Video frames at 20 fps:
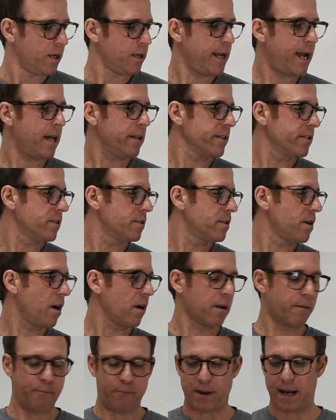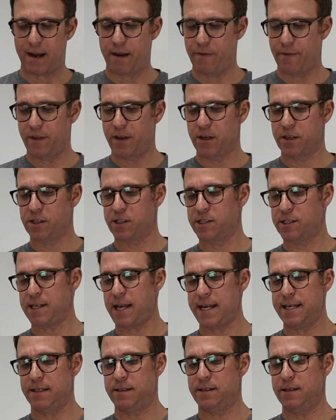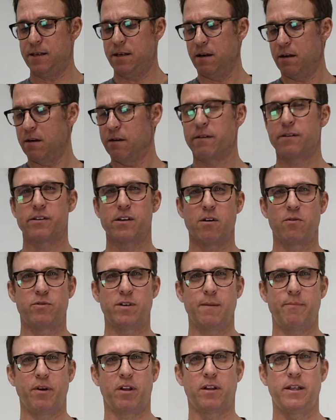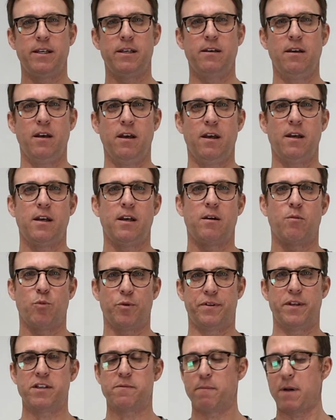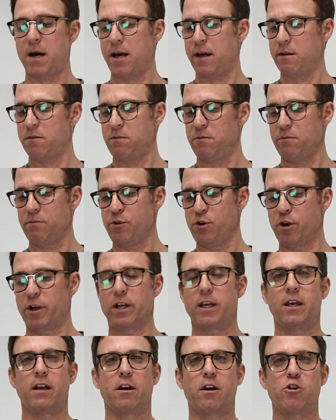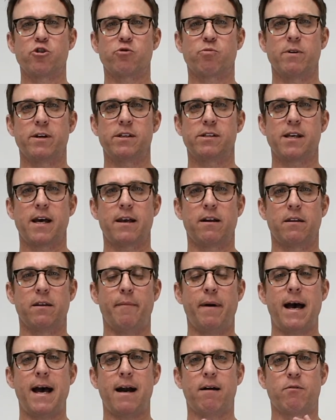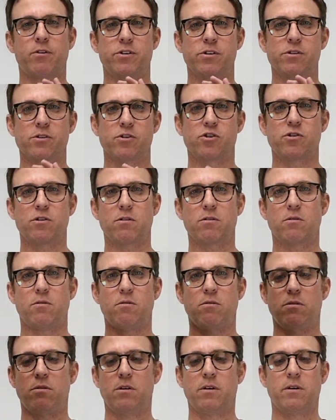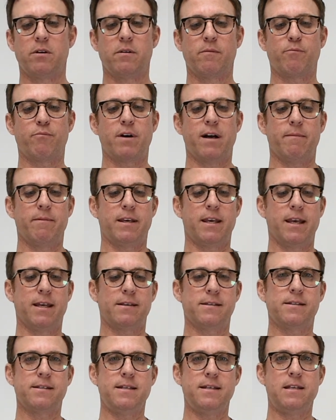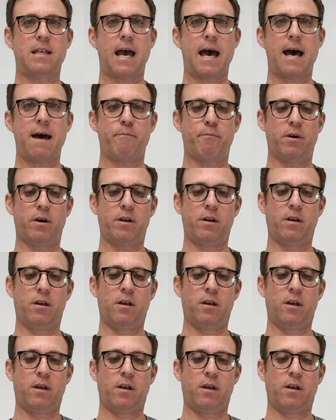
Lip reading: Now let's talk about the sights here. So typically with this model, you're going to get a ghost ring sight on the back, which is a circle. Probably can't see that, but